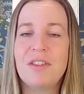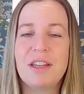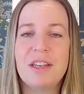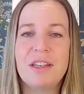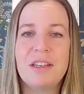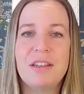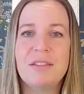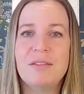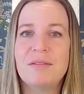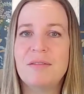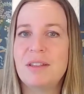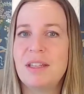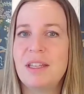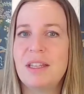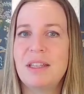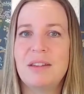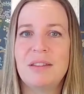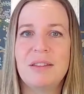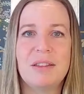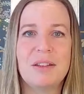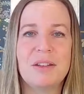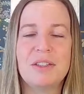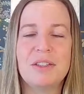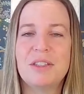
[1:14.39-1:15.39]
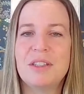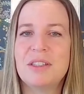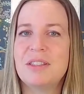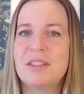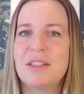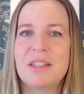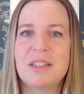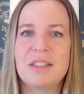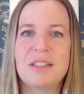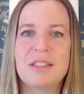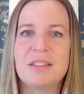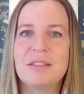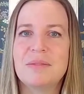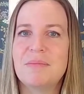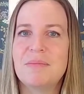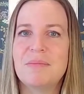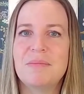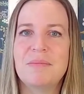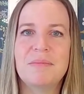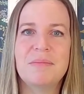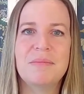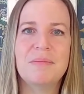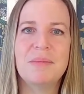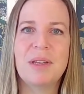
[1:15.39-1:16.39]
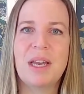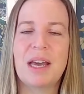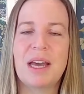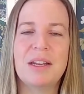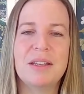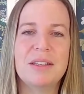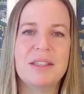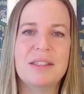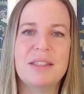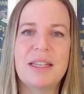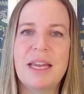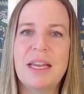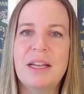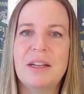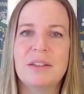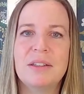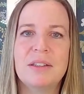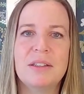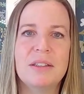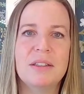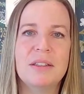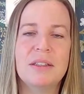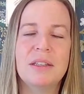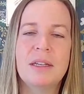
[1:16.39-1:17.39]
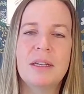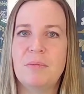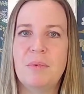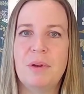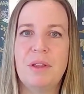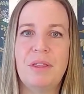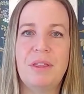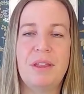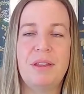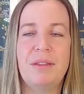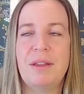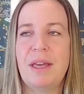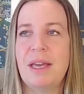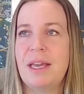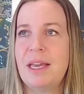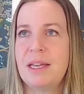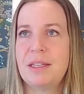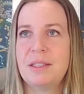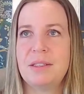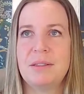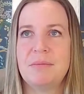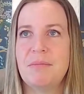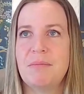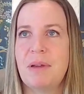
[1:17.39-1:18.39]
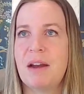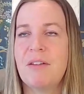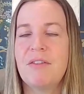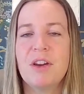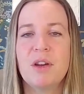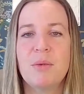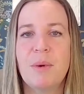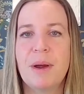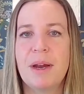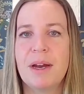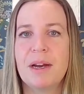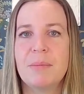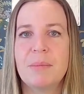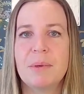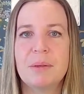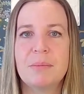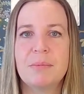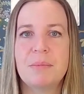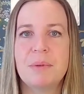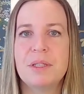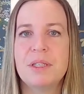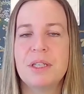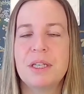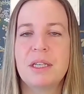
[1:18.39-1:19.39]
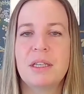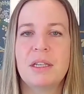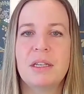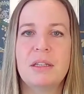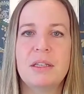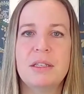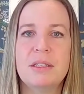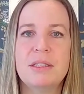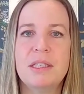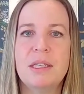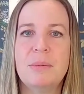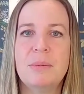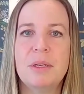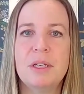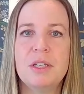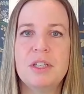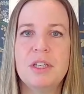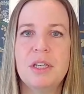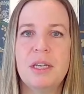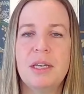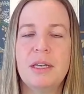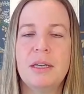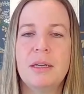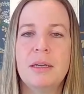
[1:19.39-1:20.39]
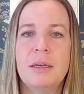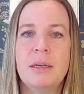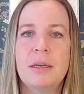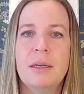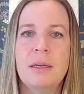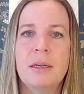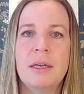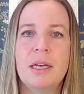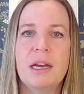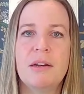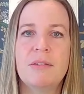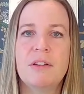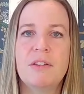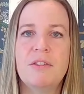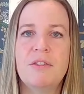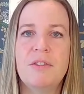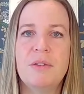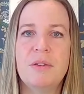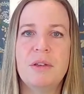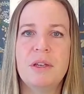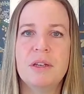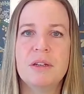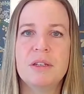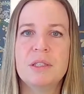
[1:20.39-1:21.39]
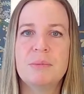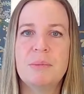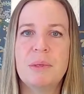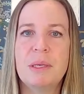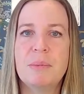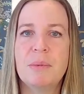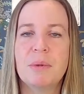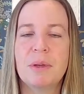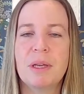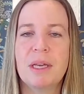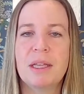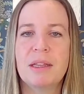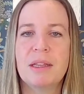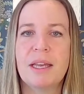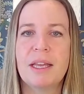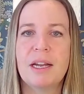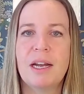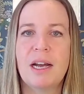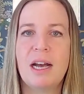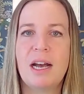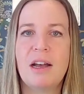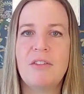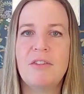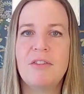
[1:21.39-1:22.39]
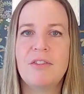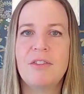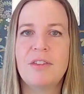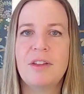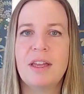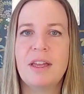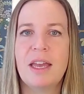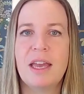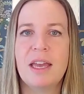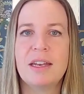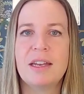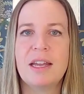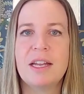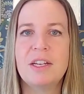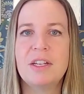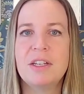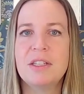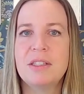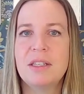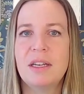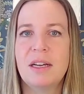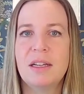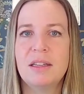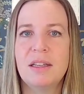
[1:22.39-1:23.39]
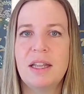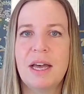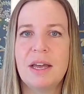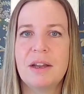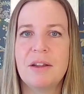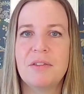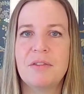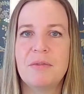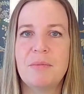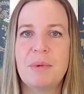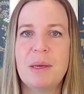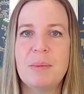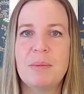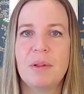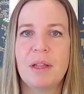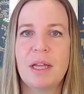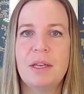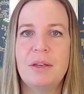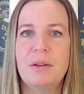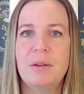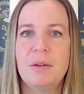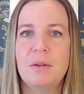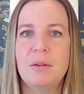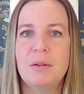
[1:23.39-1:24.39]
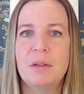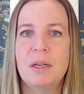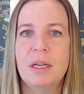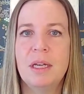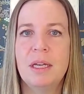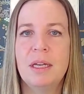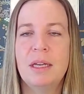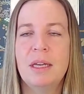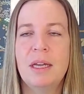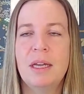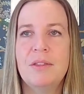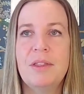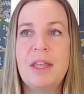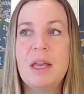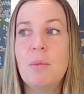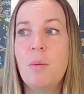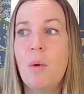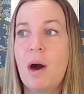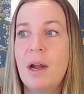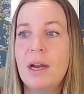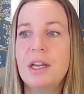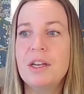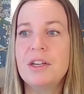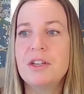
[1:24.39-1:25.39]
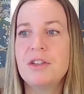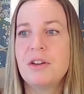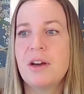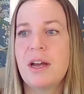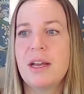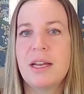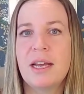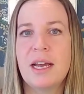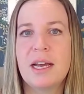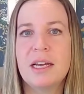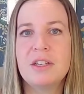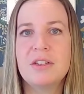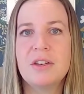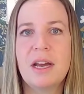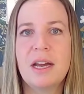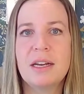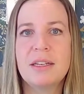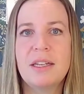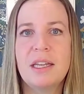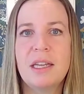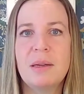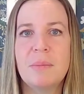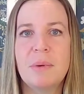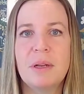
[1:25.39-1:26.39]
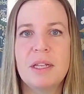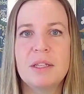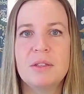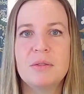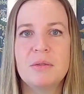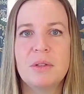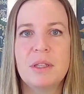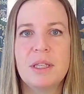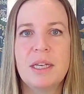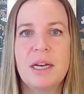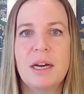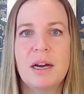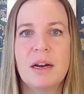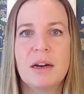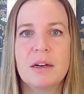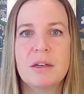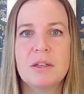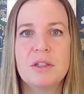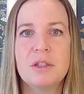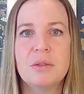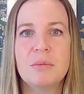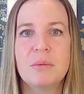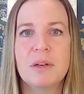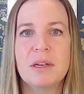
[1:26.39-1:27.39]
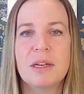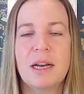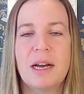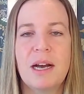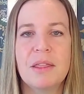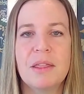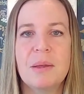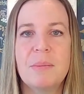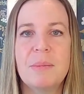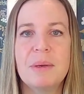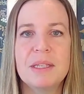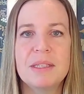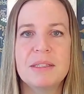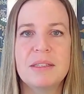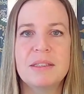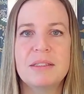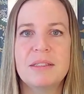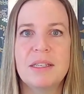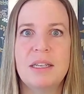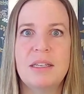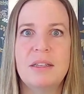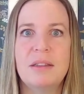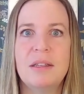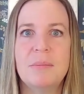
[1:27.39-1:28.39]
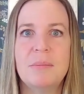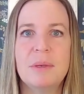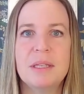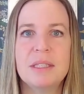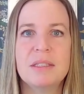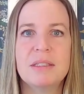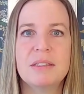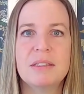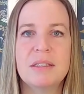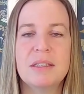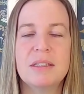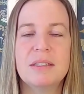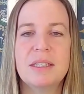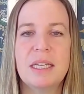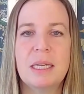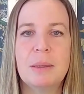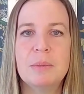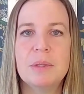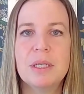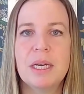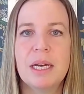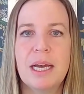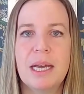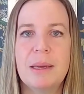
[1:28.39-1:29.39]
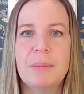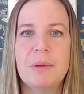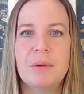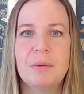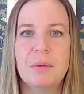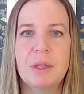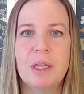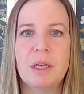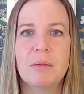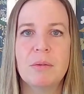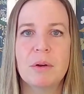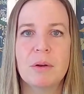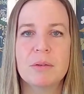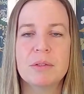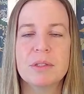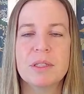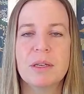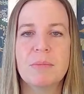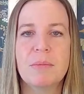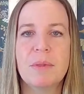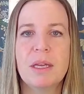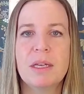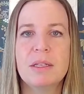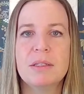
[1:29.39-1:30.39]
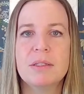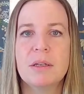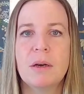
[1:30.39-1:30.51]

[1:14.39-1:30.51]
And there's just this kind of cycle within, I guess, everywhere, but particularly CPG. Every few years, people get laid off. And I just saw a lot of people I knew. They wanted to try contracting, but it's really hard to work on the business and in the business at the same time and really grow something.